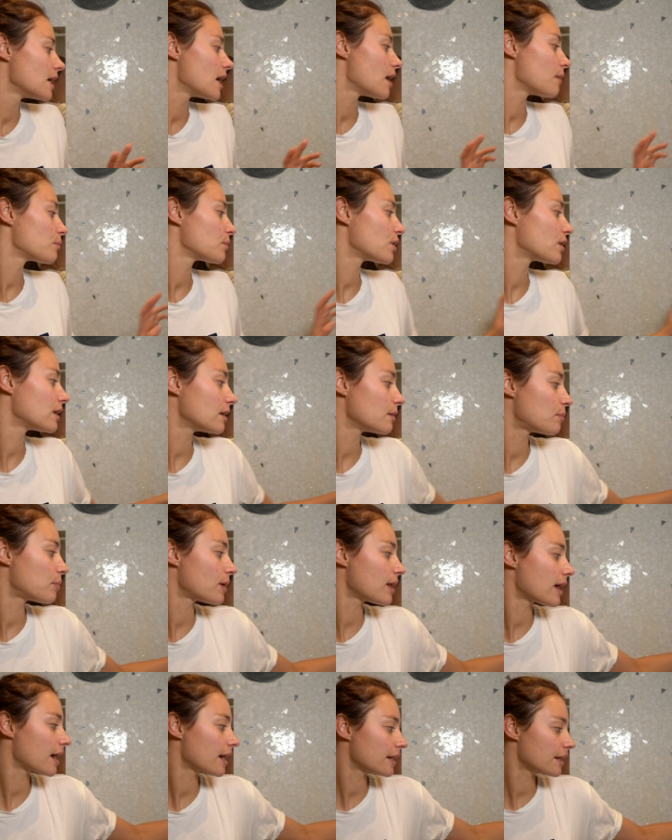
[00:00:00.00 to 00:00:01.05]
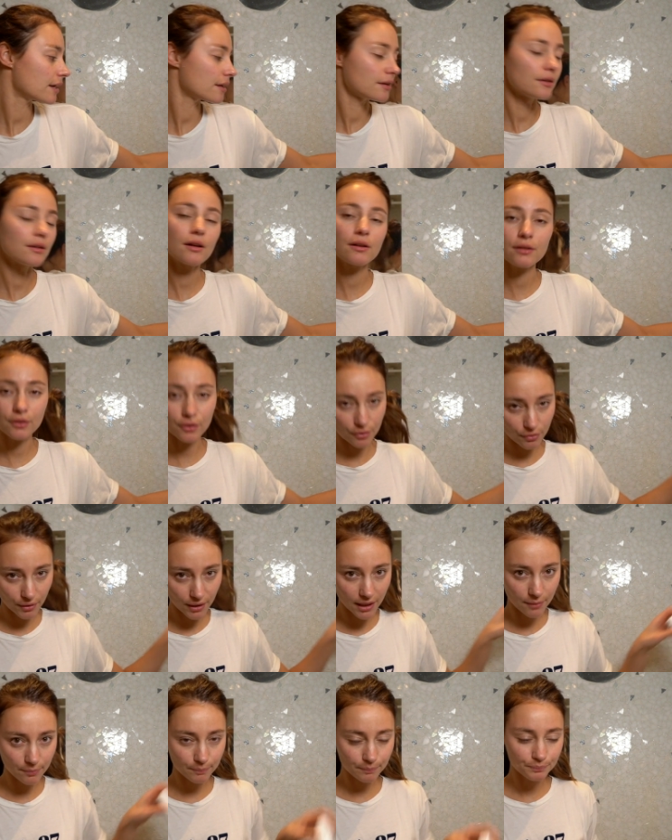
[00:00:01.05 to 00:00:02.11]
I'm gonna apply another
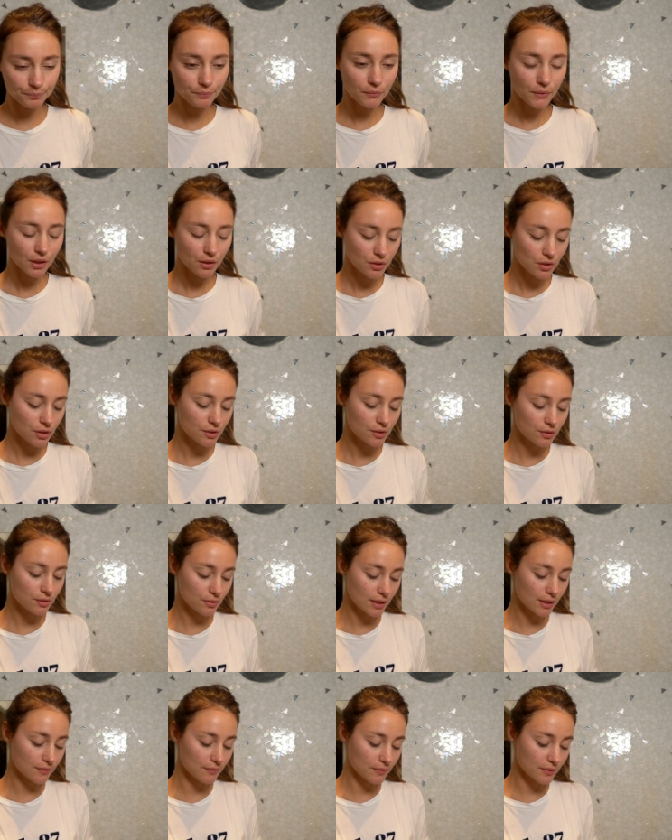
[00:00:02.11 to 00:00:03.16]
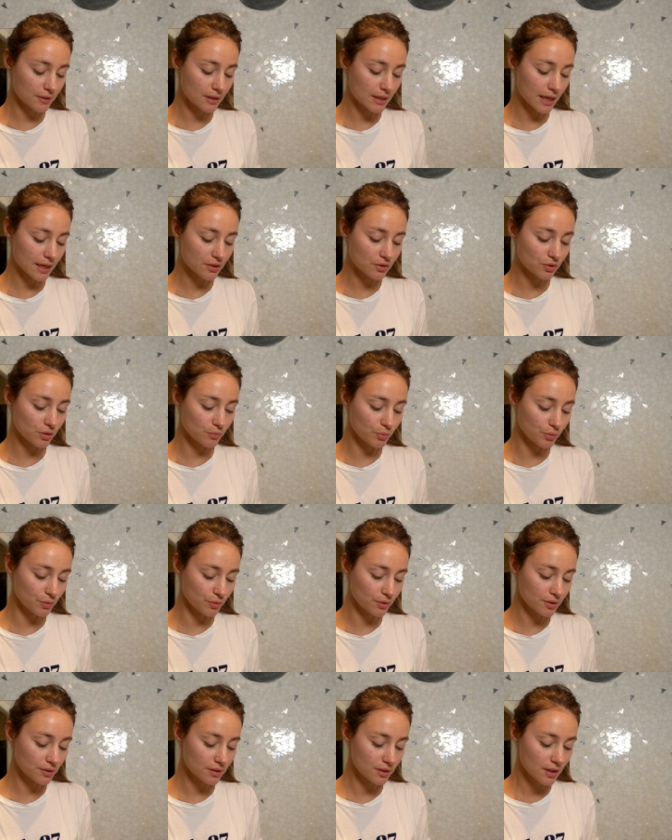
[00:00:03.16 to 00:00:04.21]
cream just to give it an extra
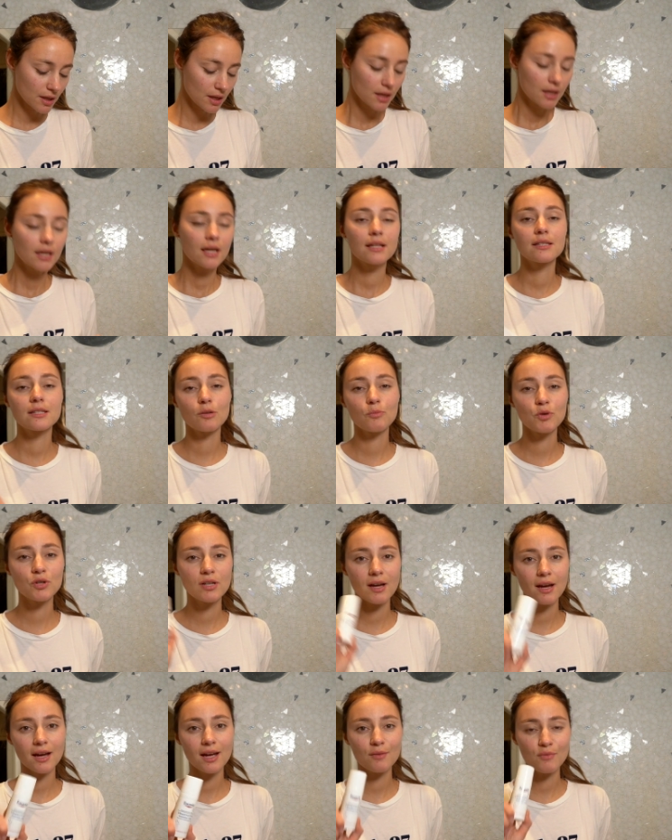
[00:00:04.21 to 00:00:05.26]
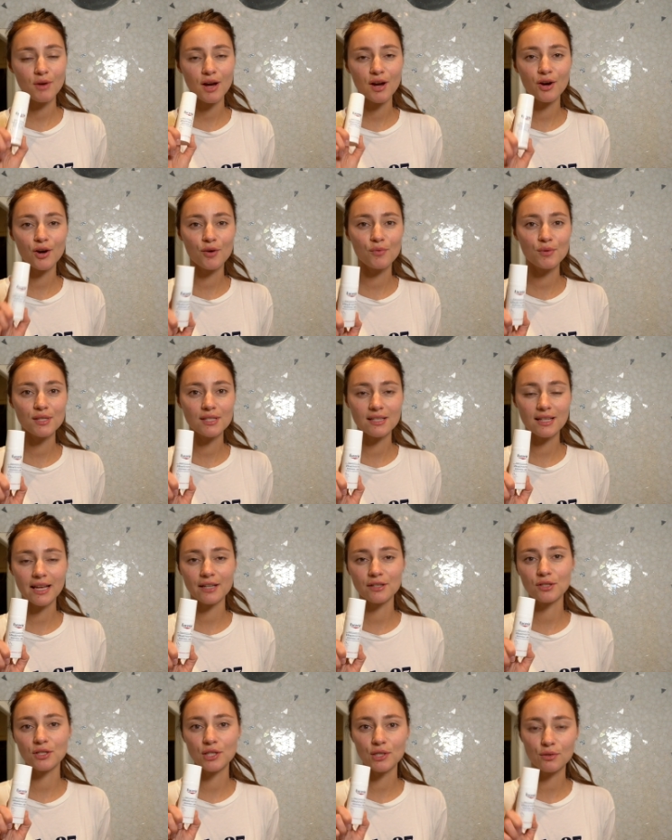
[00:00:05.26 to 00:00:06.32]
boost. In summertime, I always
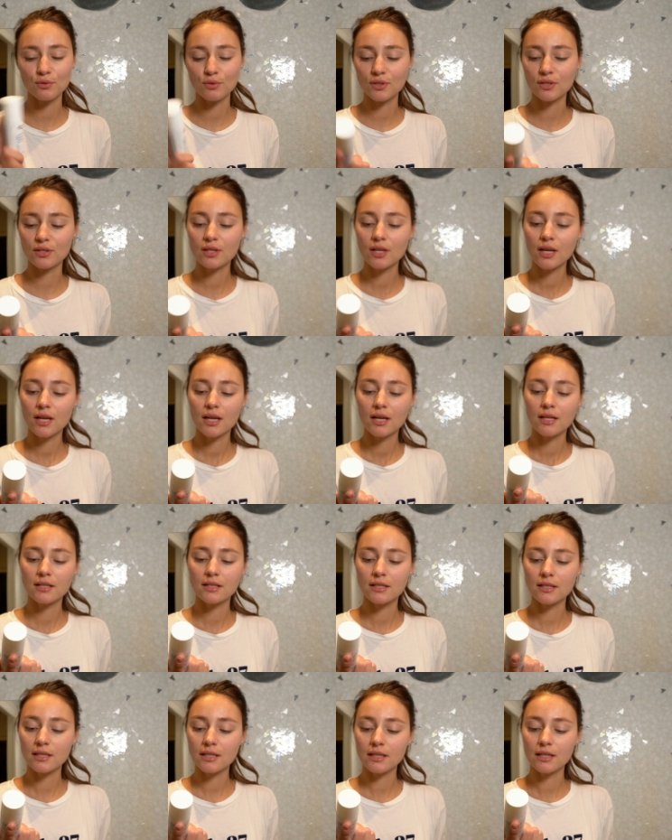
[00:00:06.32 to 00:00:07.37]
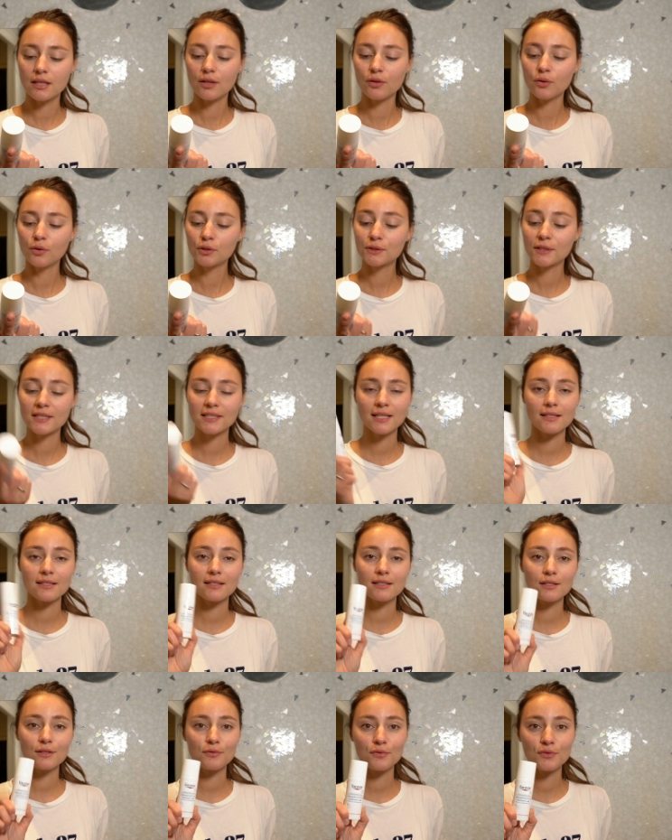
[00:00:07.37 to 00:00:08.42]
like to use the
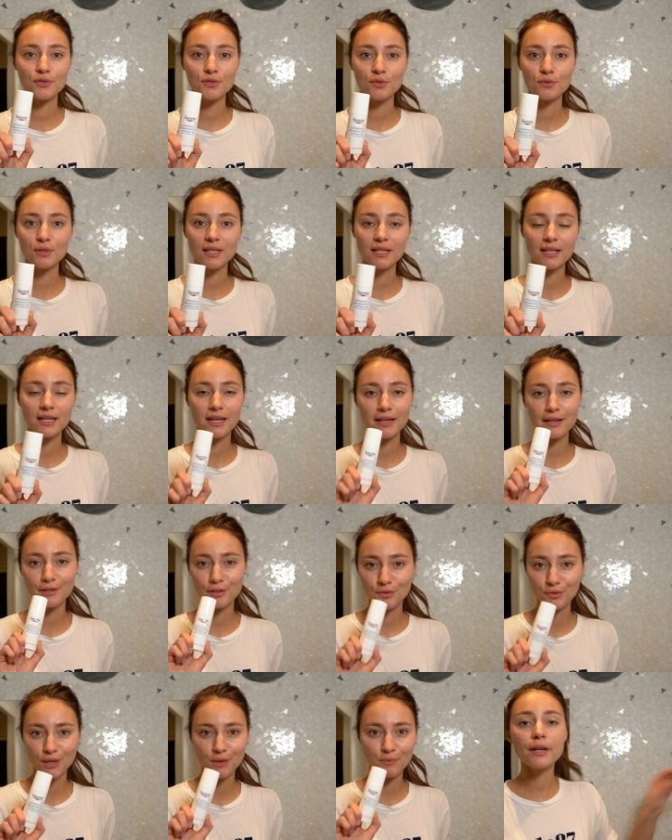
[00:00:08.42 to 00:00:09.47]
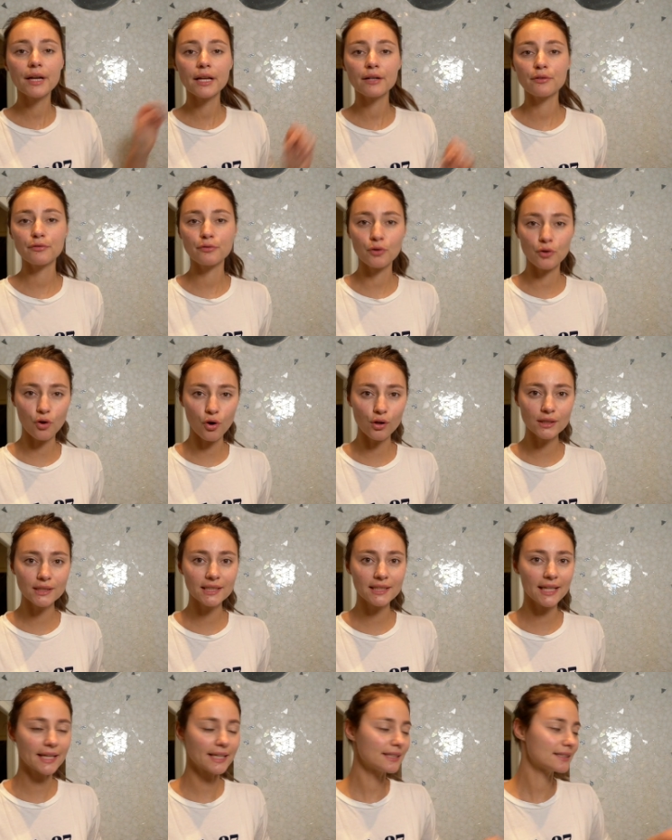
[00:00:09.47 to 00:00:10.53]
ultra-sensitive soothing care cream, and for colder
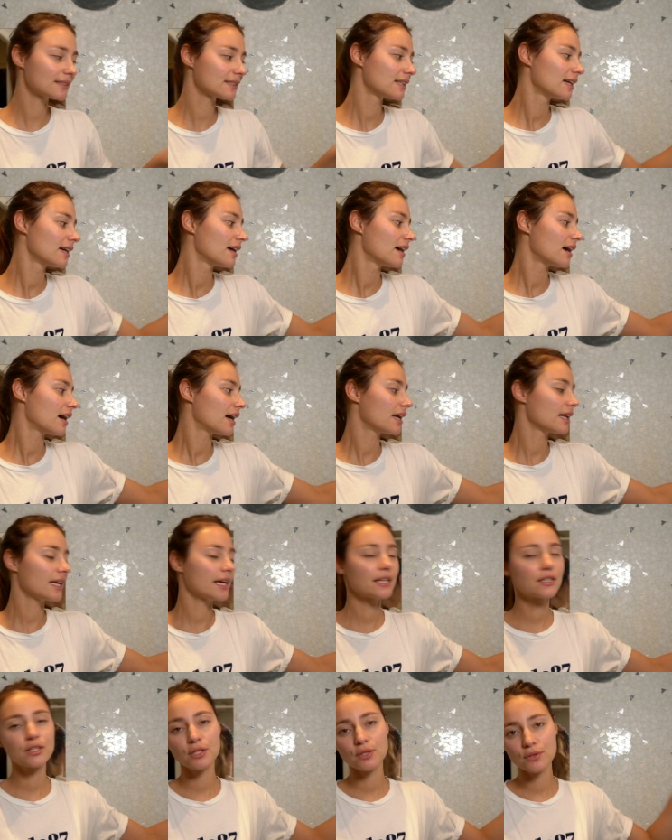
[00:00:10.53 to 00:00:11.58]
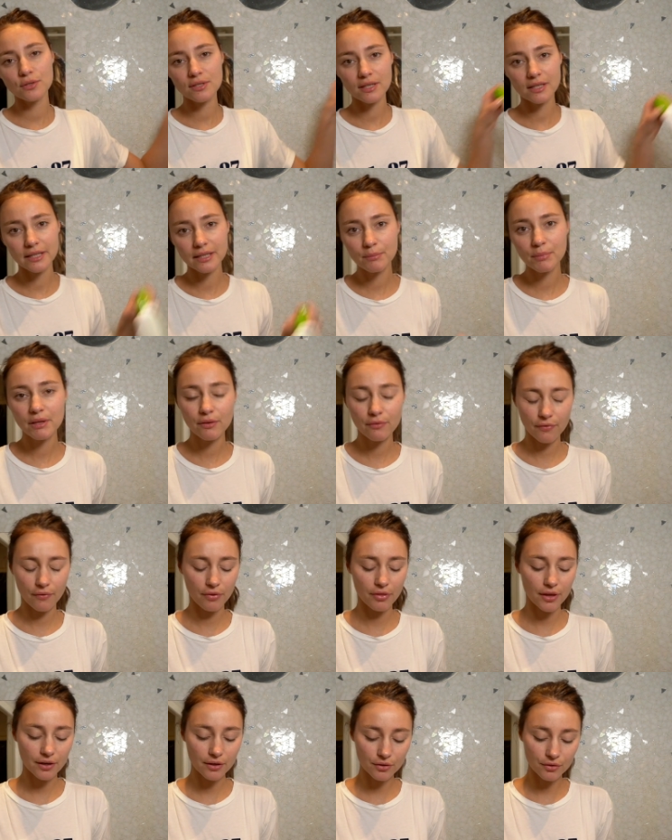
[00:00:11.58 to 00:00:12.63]
days I like to use a little bit of a
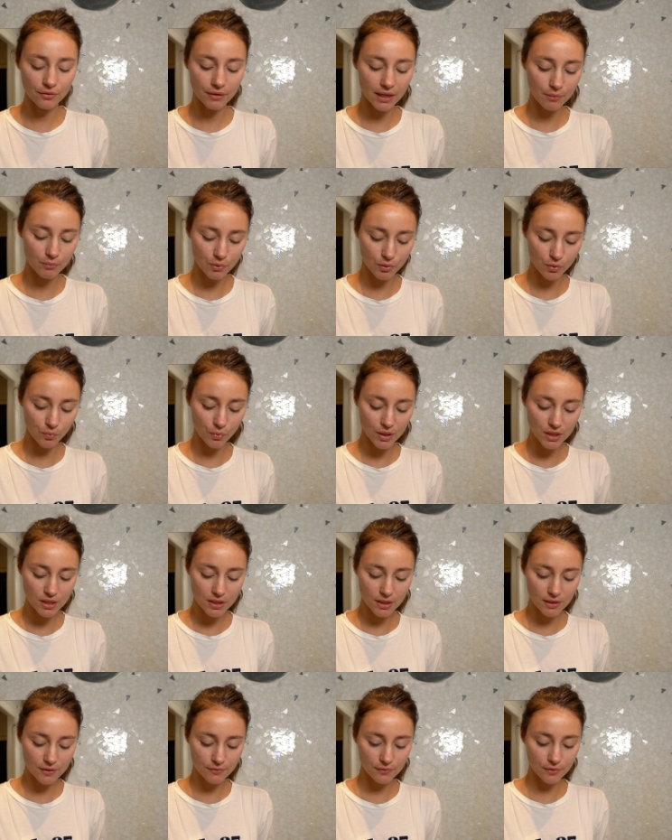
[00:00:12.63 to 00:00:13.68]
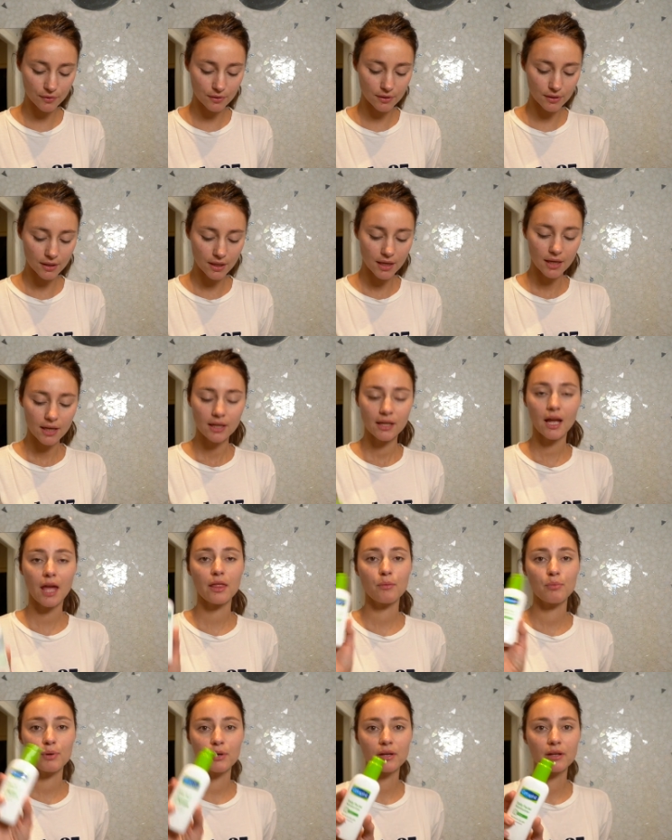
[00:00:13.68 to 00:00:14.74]
thicker cream, which is from
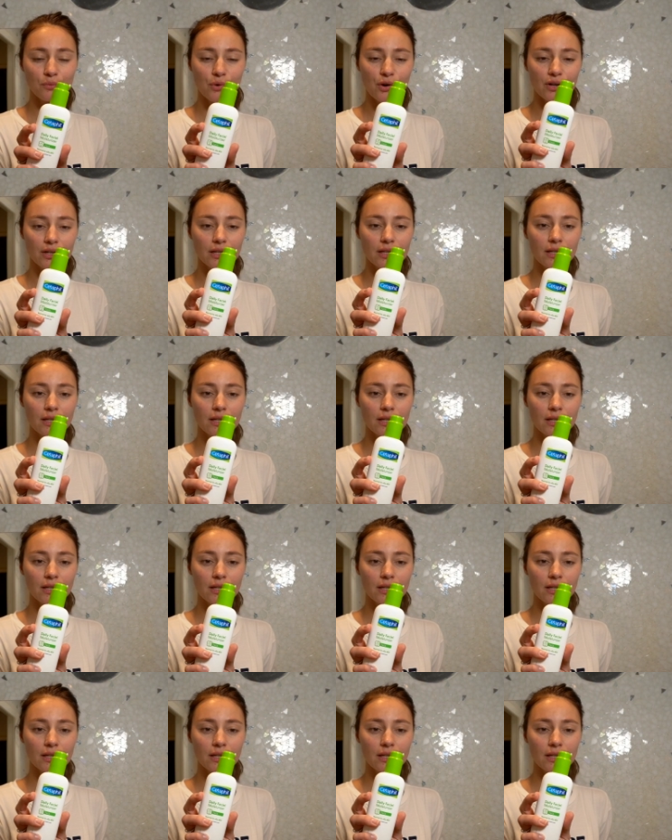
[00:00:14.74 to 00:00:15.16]
Caterpill